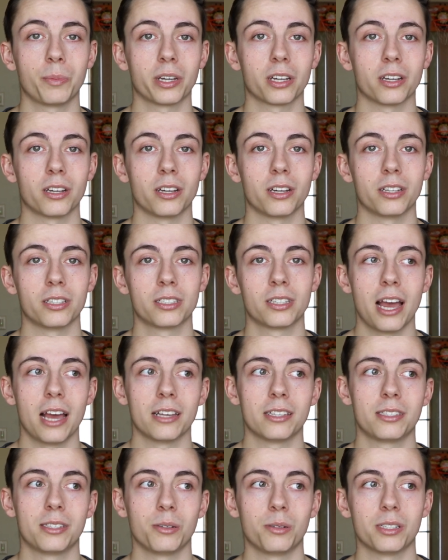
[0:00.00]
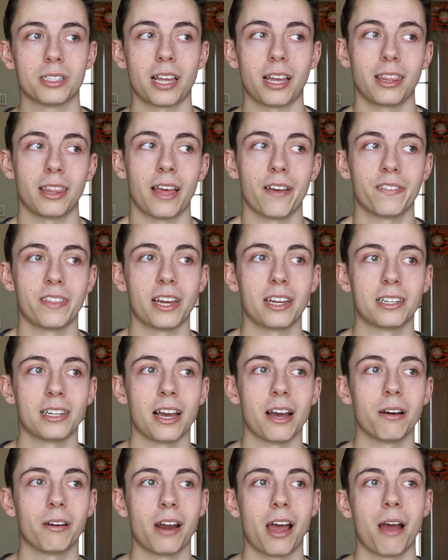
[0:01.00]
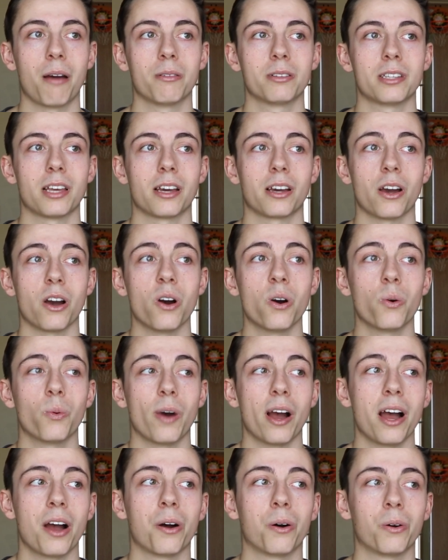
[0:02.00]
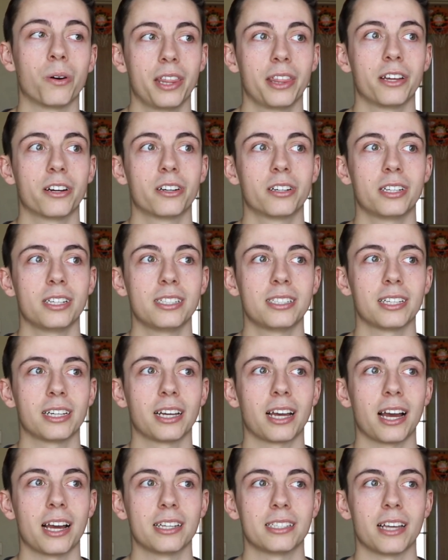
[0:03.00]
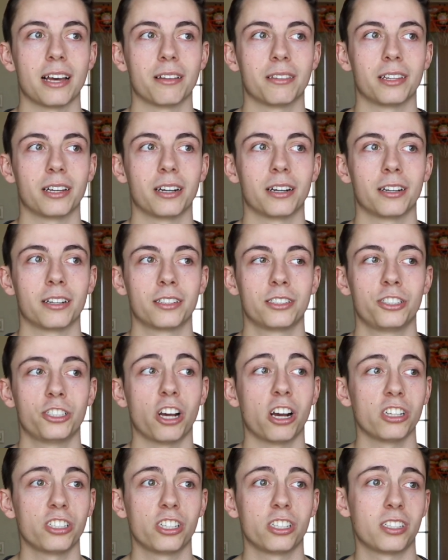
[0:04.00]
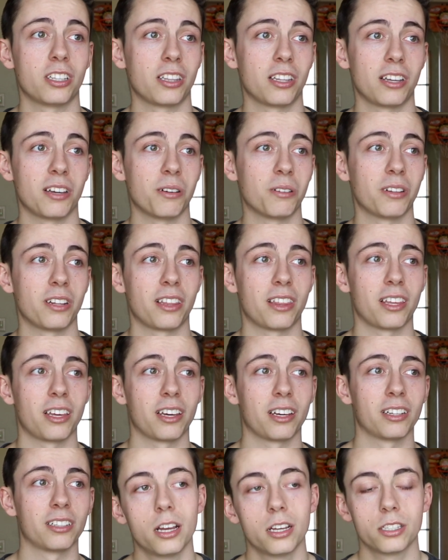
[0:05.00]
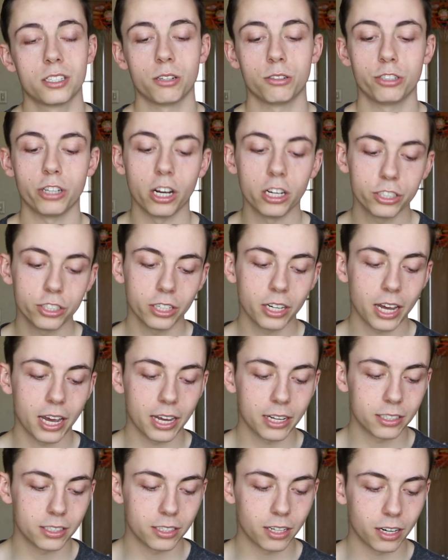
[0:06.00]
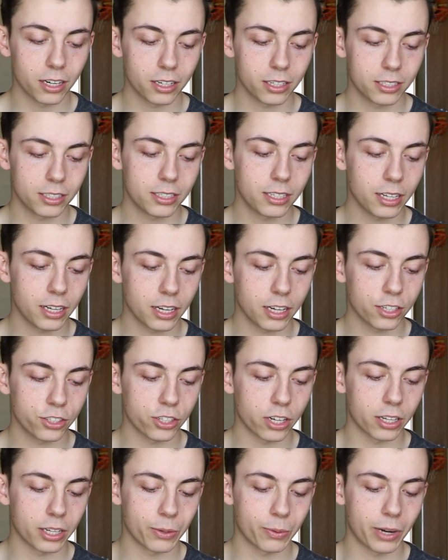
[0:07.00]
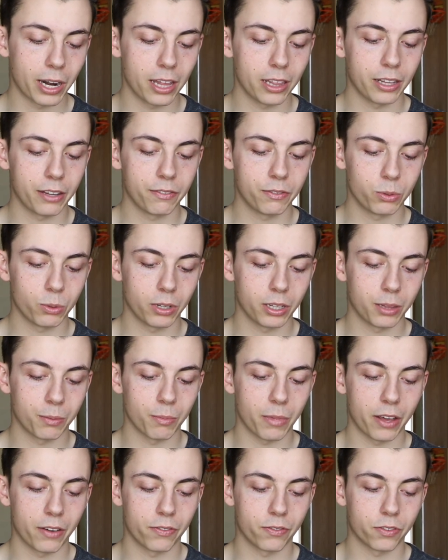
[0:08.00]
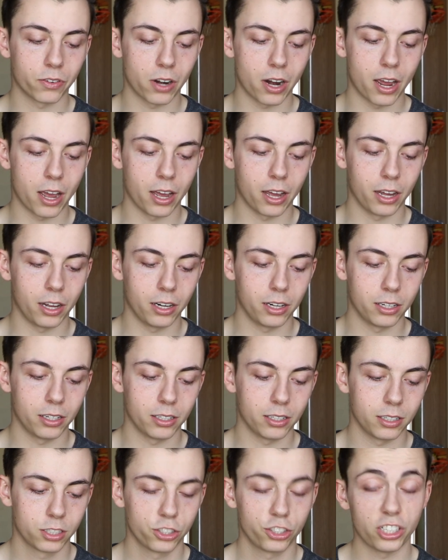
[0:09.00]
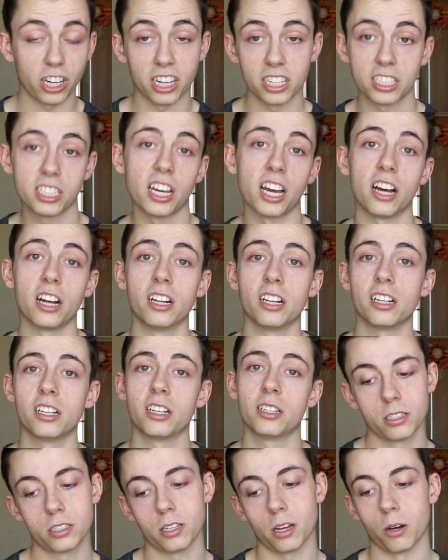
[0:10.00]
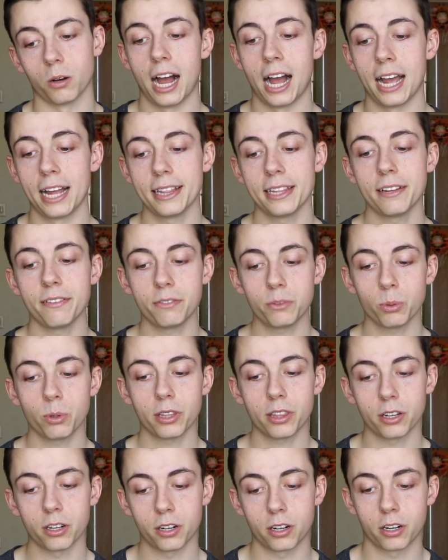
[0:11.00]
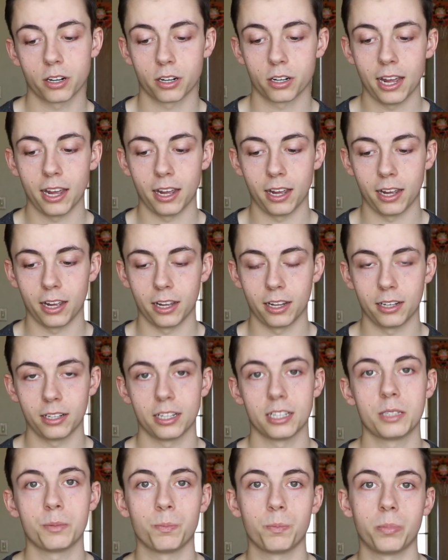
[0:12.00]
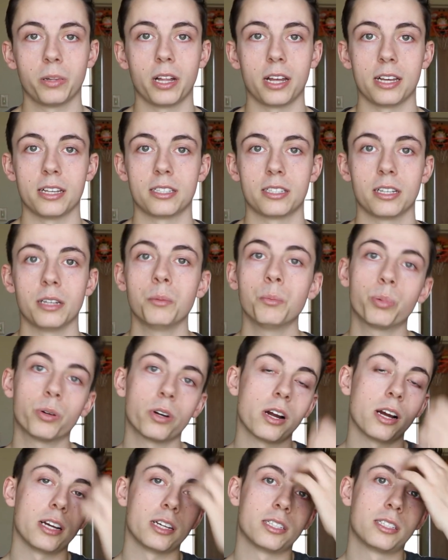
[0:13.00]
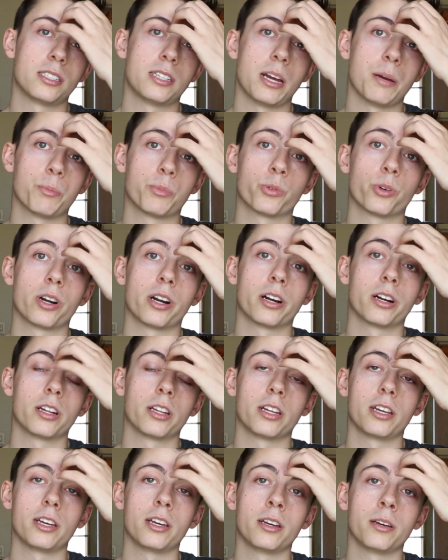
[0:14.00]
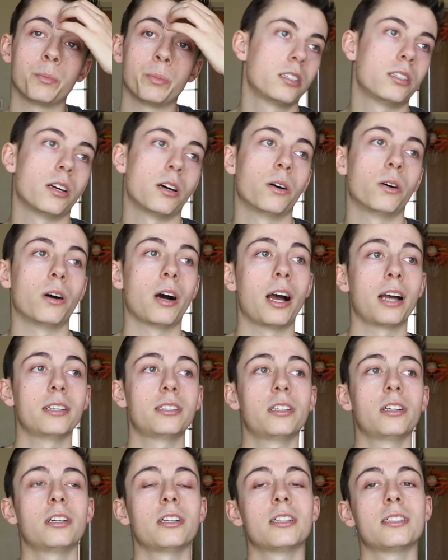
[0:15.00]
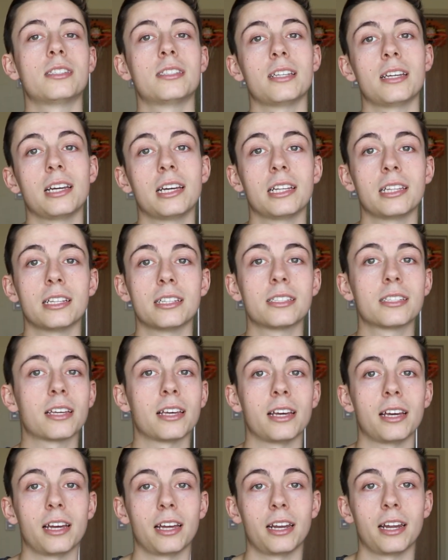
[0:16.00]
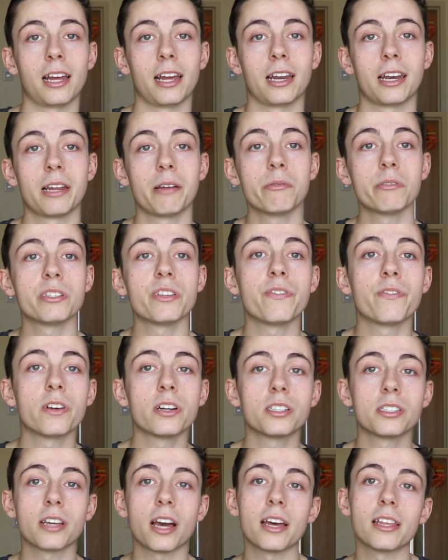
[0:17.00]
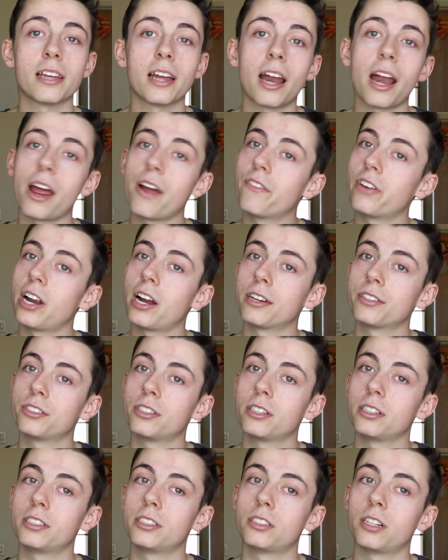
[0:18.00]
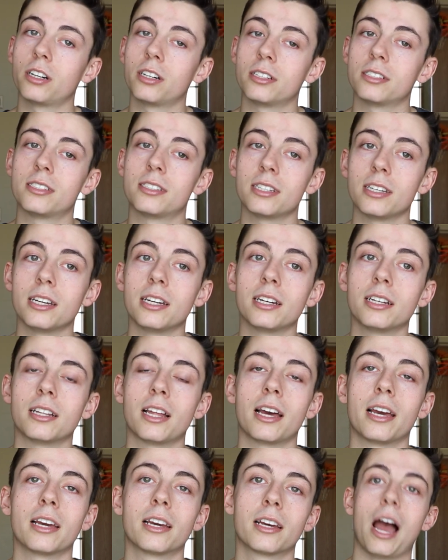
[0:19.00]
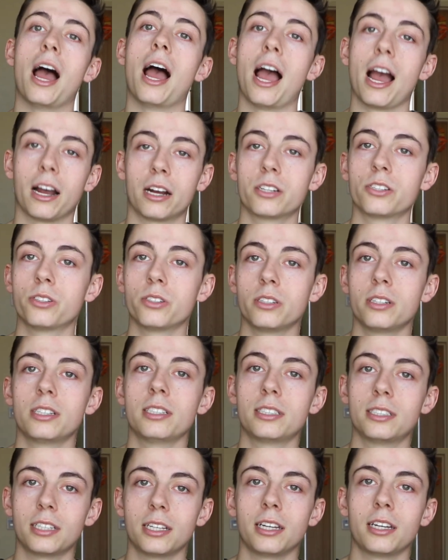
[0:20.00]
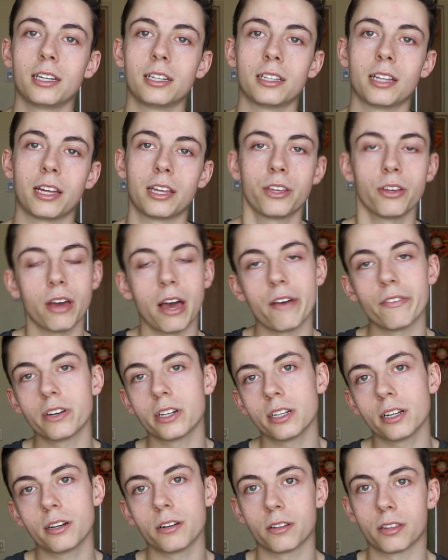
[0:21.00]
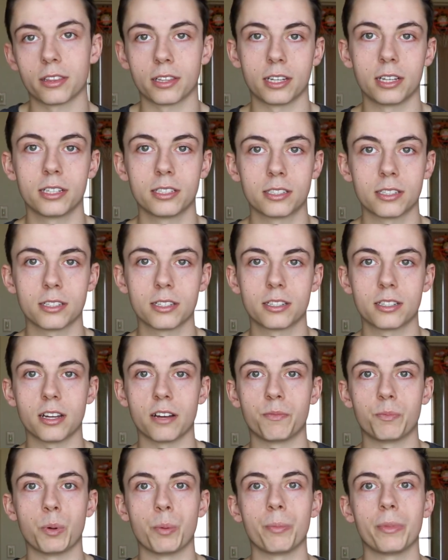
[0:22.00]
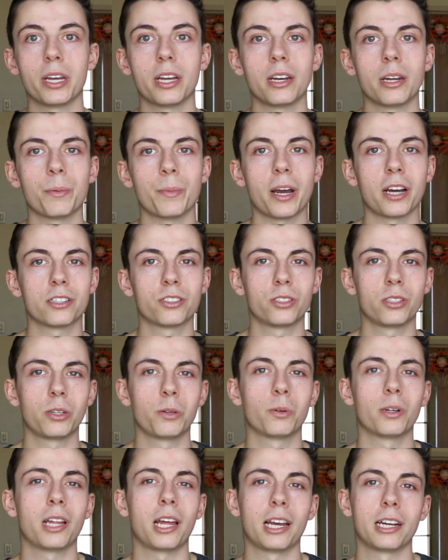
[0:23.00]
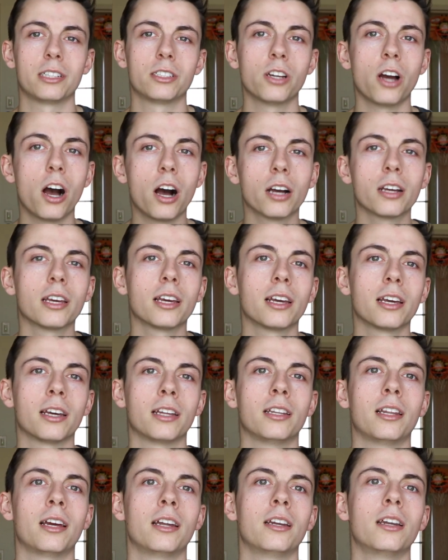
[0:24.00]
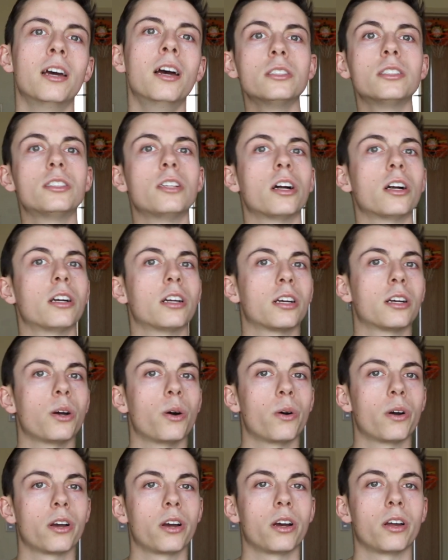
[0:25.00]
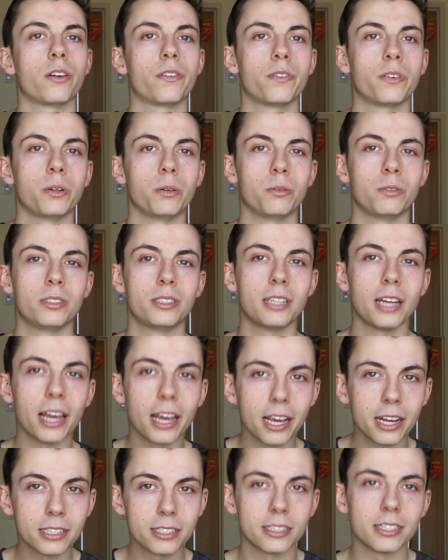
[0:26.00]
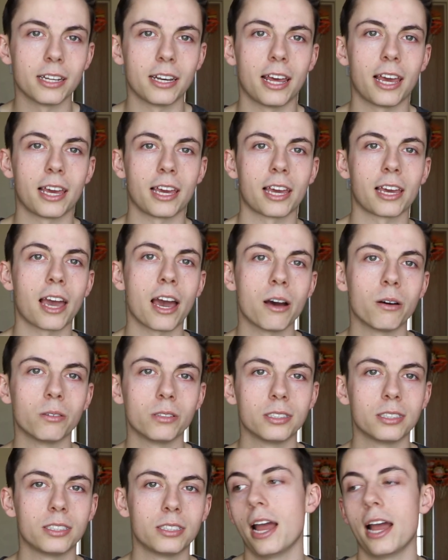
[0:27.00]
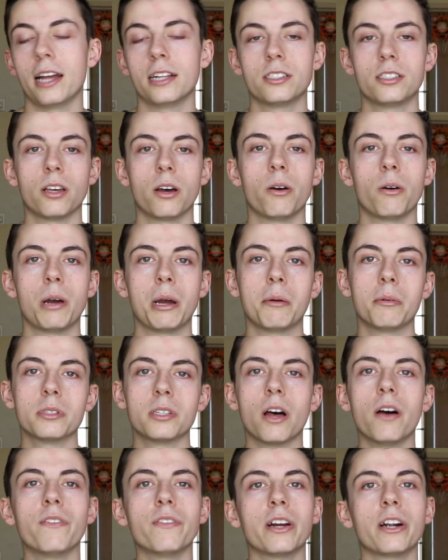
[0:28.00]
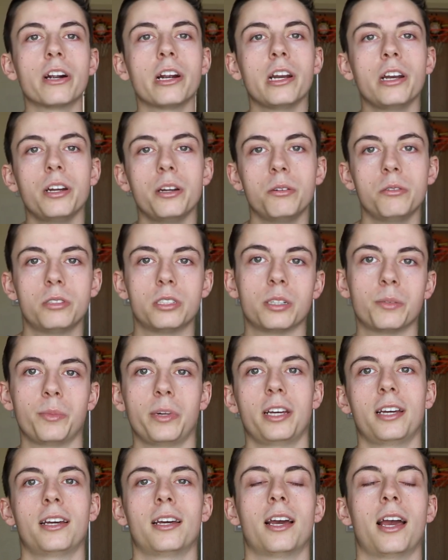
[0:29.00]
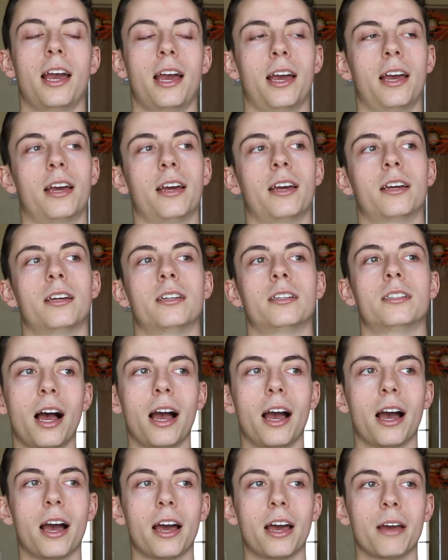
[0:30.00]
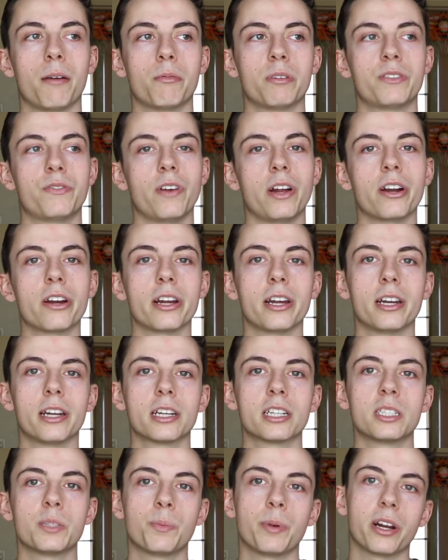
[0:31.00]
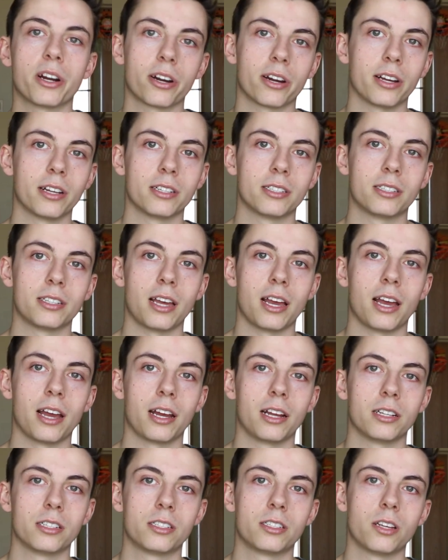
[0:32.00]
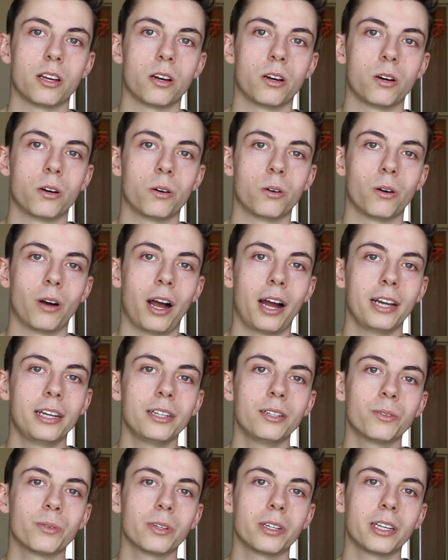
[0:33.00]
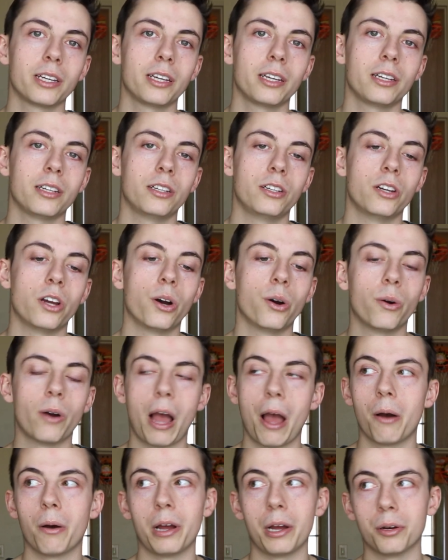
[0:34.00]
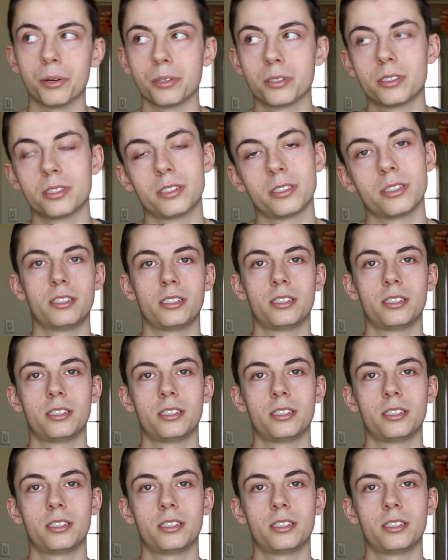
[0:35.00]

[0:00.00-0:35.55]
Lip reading: because as soon as I left that town, I was like, oh wow, there are decent guys out there. Josh isn't the only thing. So Josh and I had started seeing each other when I lived with my friend Chantel. So I lived with her in this place in Price temporarily. So I started seeing this kid, and he was the first guy that I ever actually started seeing, like, you have your little things and stuff, but me and him actually were like talking, and then started going on a few dates and hanging out and stuff. And so it was all very new to me, and I was very inexperienced, and so I didn't really know how else